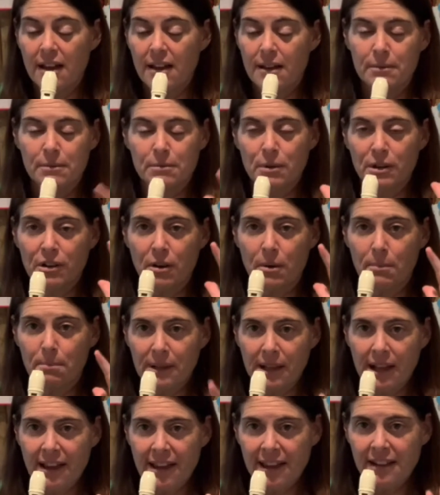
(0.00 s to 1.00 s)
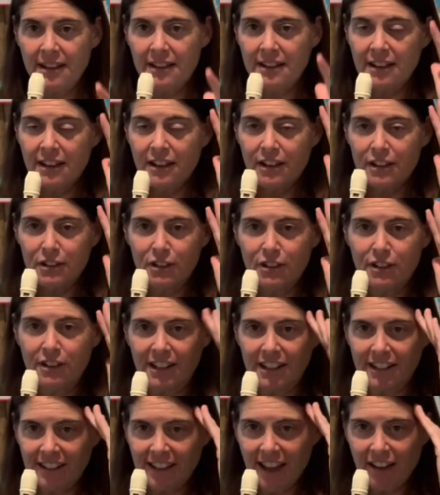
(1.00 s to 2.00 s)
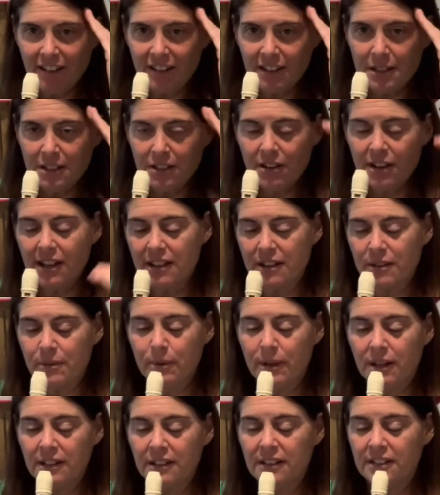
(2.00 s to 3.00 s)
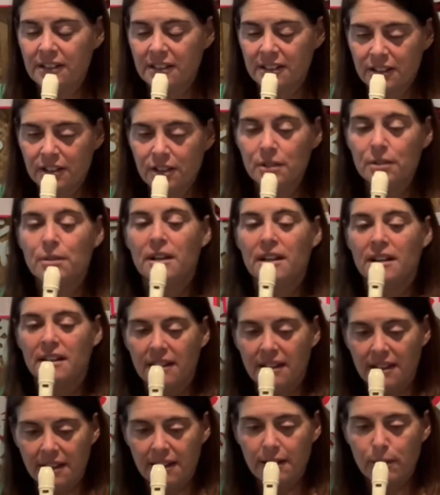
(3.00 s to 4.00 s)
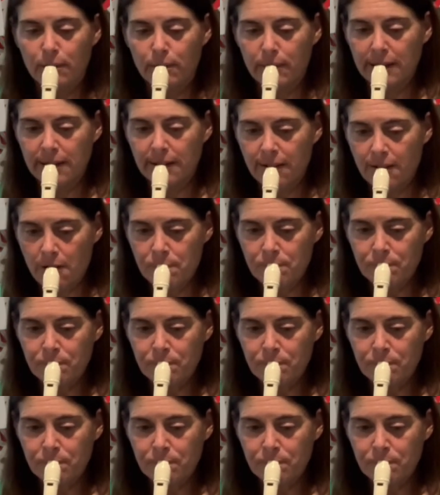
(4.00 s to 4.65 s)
We're going to play. You're going to count in your head. 1, 2, here we go.